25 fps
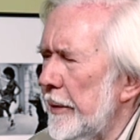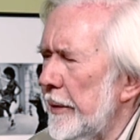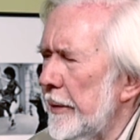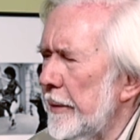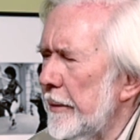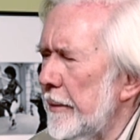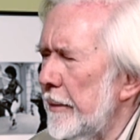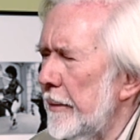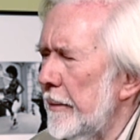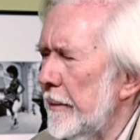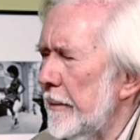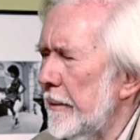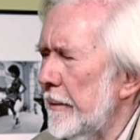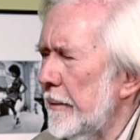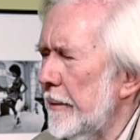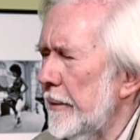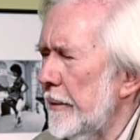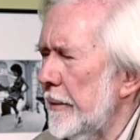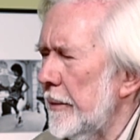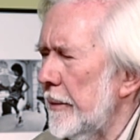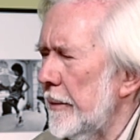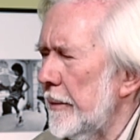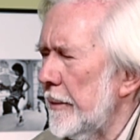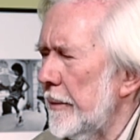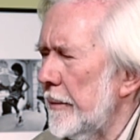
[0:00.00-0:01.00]
I can't
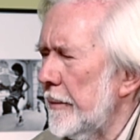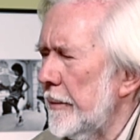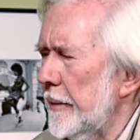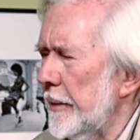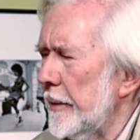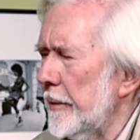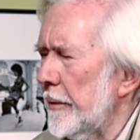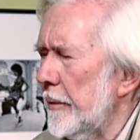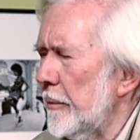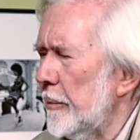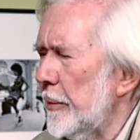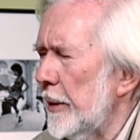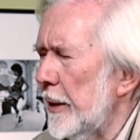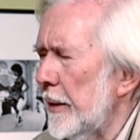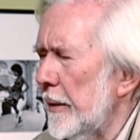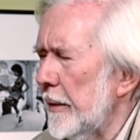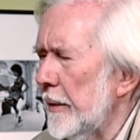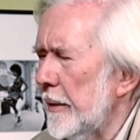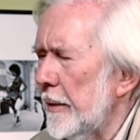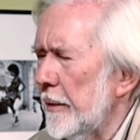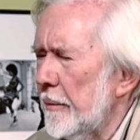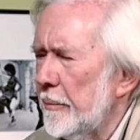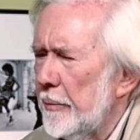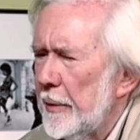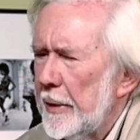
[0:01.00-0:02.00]
think
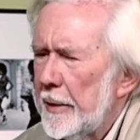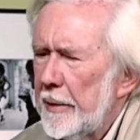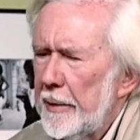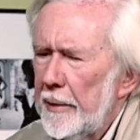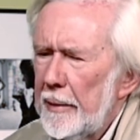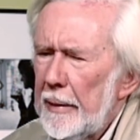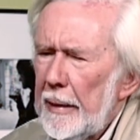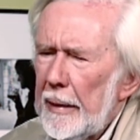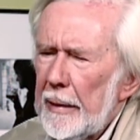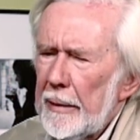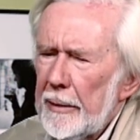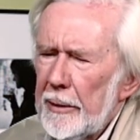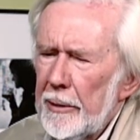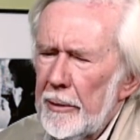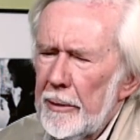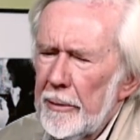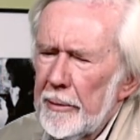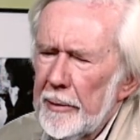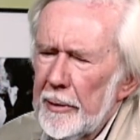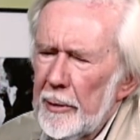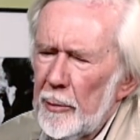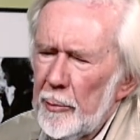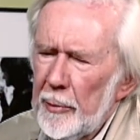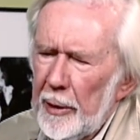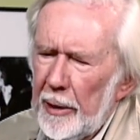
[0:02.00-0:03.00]
about it. But you know,
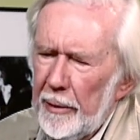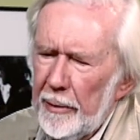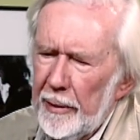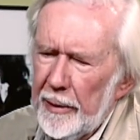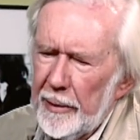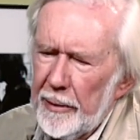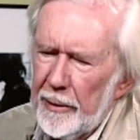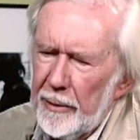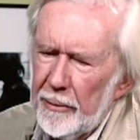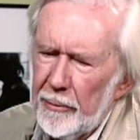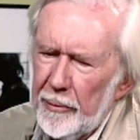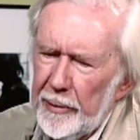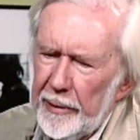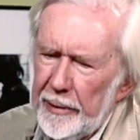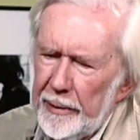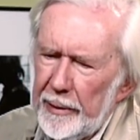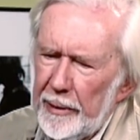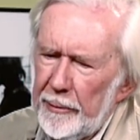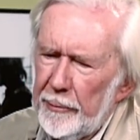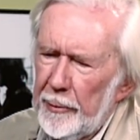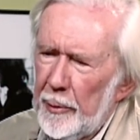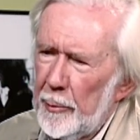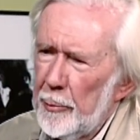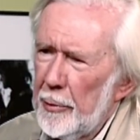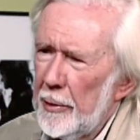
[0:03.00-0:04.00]
in America, where
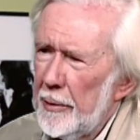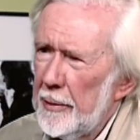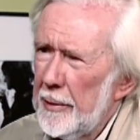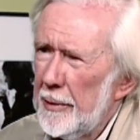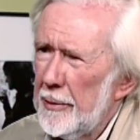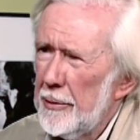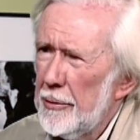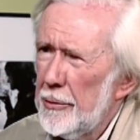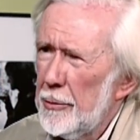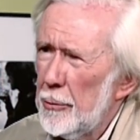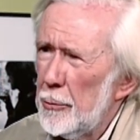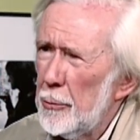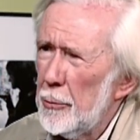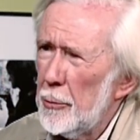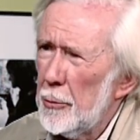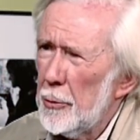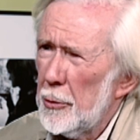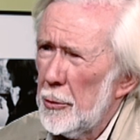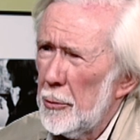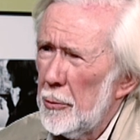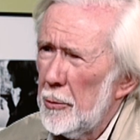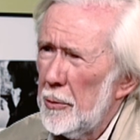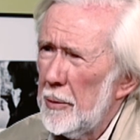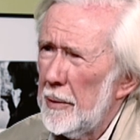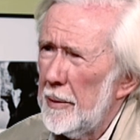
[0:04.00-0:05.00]
everybody
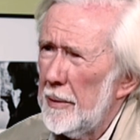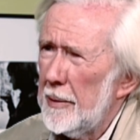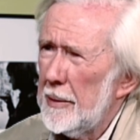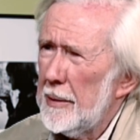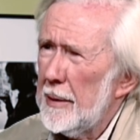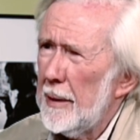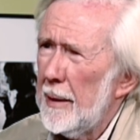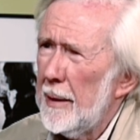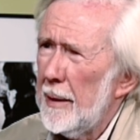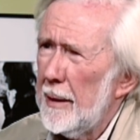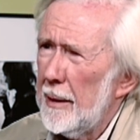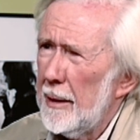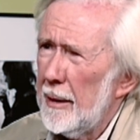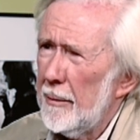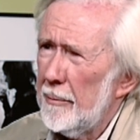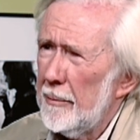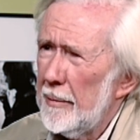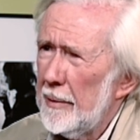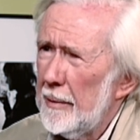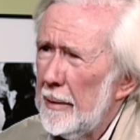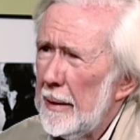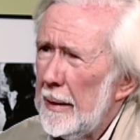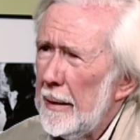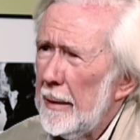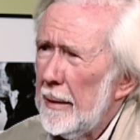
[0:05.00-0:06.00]
sues all the
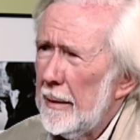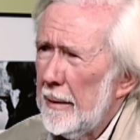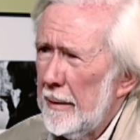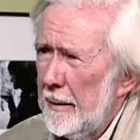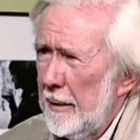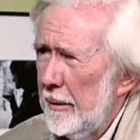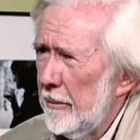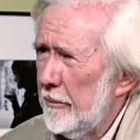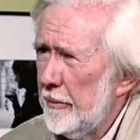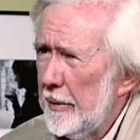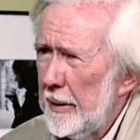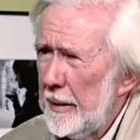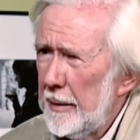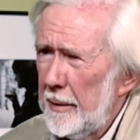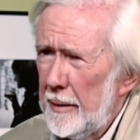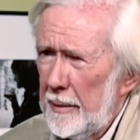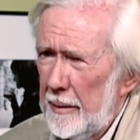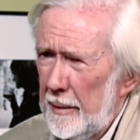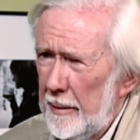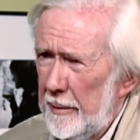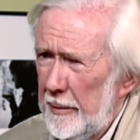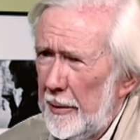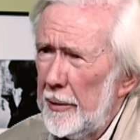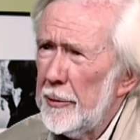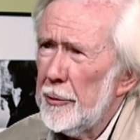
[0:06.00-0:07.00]
time, they're really
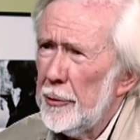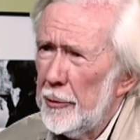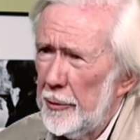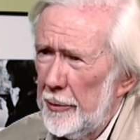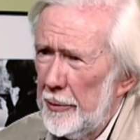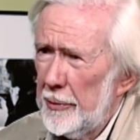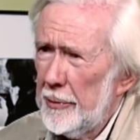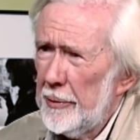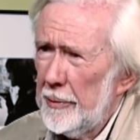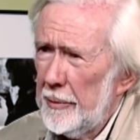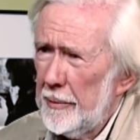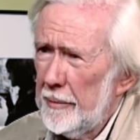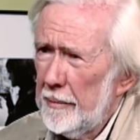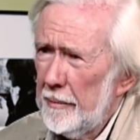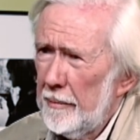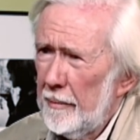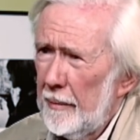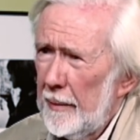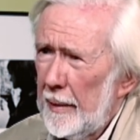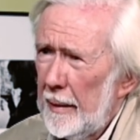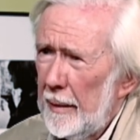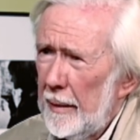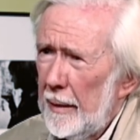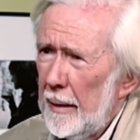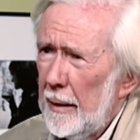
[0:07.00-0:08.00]
litigious.
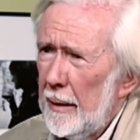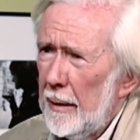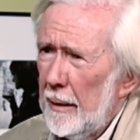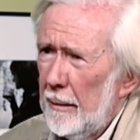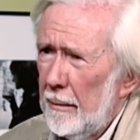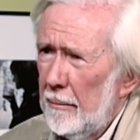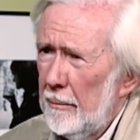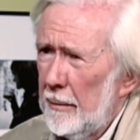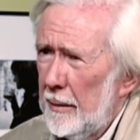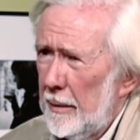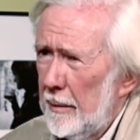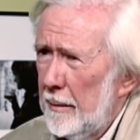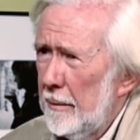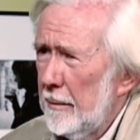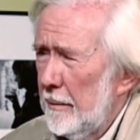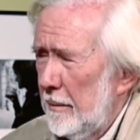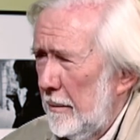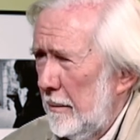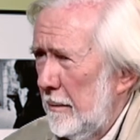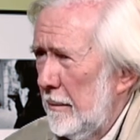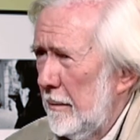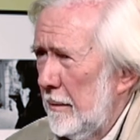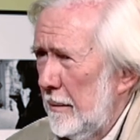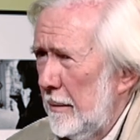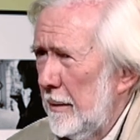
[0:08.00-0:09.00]

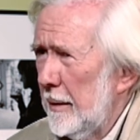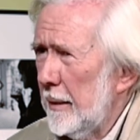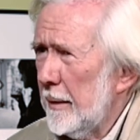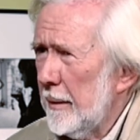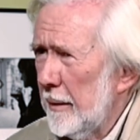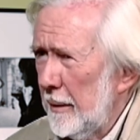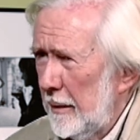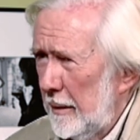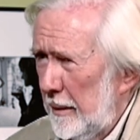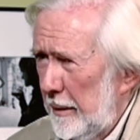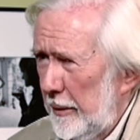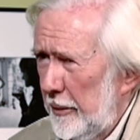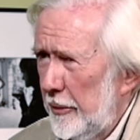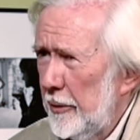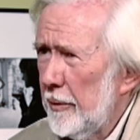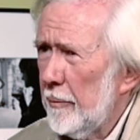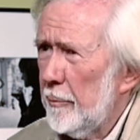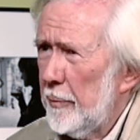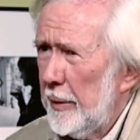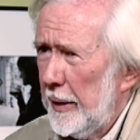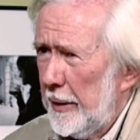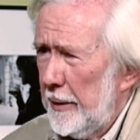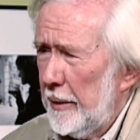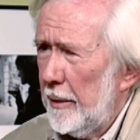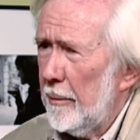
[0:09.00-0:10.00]
Well, the English
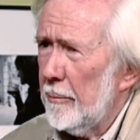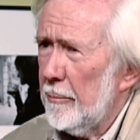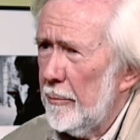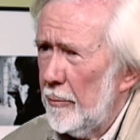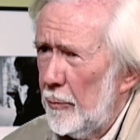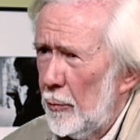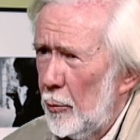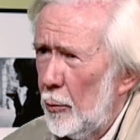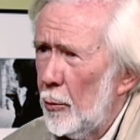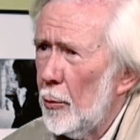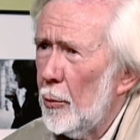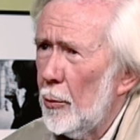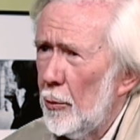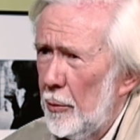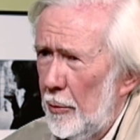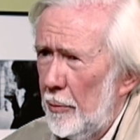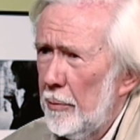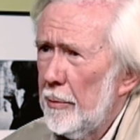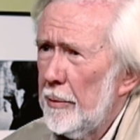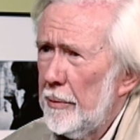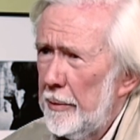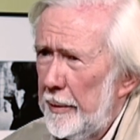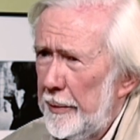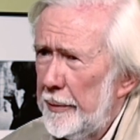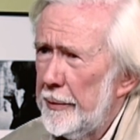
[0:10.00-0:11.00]
have become more
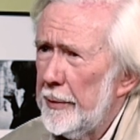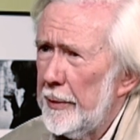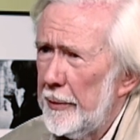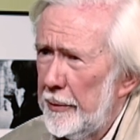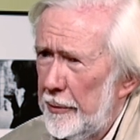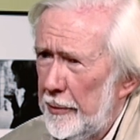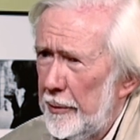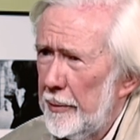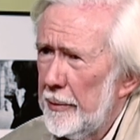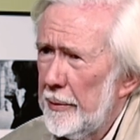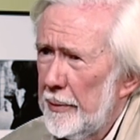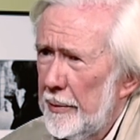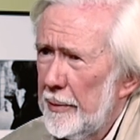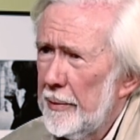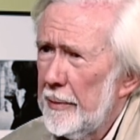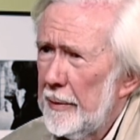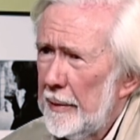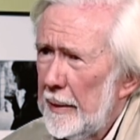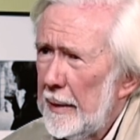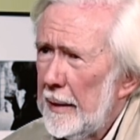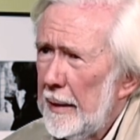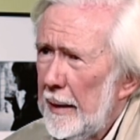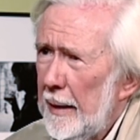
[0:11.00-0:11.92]
litigious.